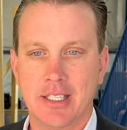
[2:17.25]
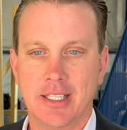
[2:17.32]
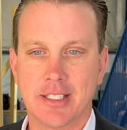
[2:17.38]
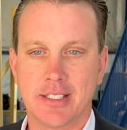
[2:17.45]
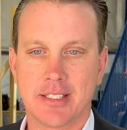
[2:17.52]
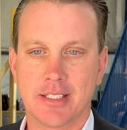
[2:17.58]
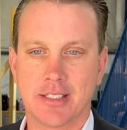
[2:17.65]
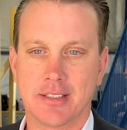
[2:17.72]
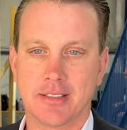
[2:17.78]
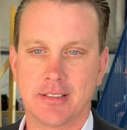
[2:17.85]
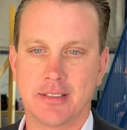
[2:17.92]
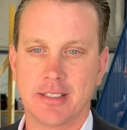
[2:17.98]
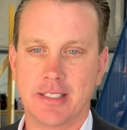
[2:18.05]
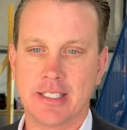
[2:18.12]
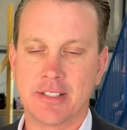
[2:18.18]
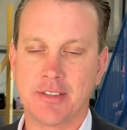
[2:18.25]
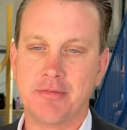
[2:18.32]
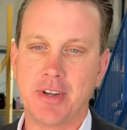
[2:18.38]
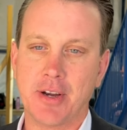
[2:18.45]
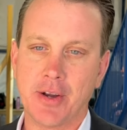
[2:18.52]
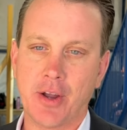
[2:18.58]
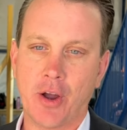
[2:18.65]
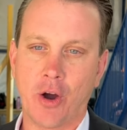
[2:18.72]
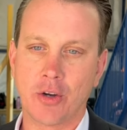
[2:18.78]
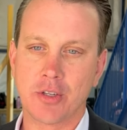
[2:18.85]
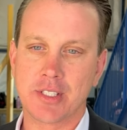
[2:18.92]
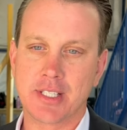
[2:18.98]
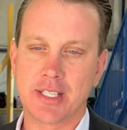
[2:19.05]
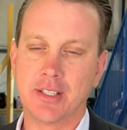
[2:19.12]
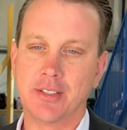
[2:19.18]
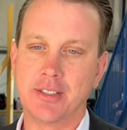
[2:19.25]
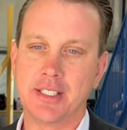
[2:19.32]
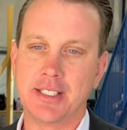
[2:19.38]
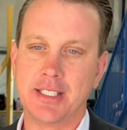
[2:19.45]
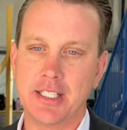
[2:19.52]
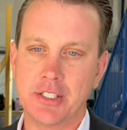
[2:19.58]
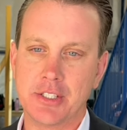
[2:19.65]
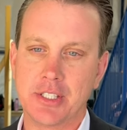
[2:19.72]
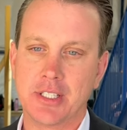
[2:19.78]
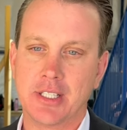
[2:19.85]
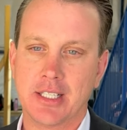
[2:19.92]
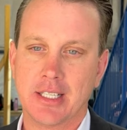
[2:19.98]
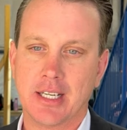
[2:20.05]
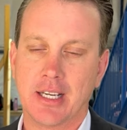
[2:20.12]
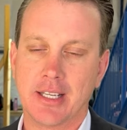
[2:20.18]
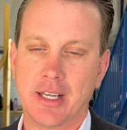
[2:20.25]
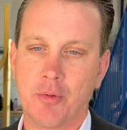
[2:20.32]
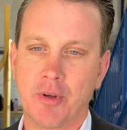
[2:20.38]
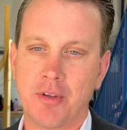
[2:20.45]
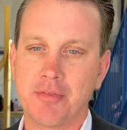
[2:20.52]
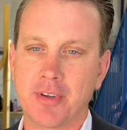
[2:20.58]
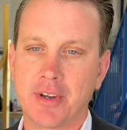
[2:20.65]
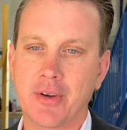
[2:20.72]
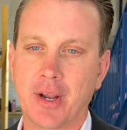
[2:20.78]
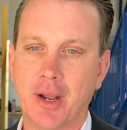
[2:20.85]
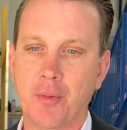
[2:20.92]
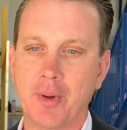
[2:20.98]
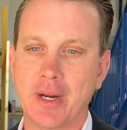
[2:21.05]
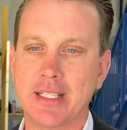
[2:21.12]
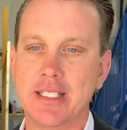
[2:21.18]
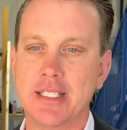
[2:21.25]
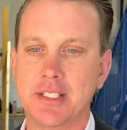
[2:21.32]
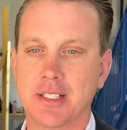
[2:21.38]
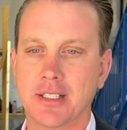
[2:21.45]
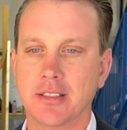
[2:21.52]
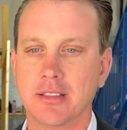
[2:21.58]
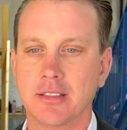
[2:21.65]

It's a, it's a very hard skill to teach, yet we figured out a way to teach it.